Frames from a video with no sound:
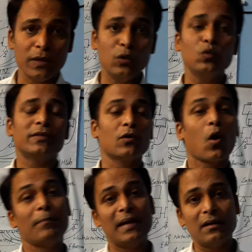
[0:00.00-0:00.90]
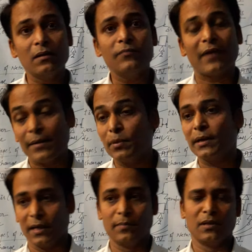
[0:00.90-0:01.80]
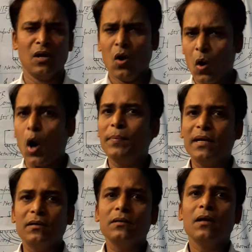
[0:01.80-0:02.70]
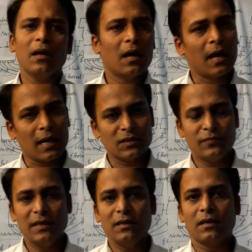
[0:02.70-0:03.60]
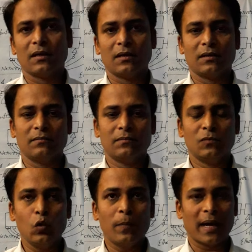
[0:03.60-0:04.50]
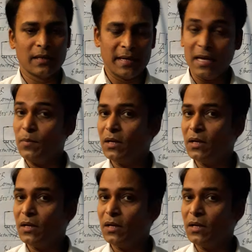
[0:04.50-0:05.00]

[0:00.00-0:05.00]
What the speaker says: we use the optical fiber cable. Optical, as we know by the name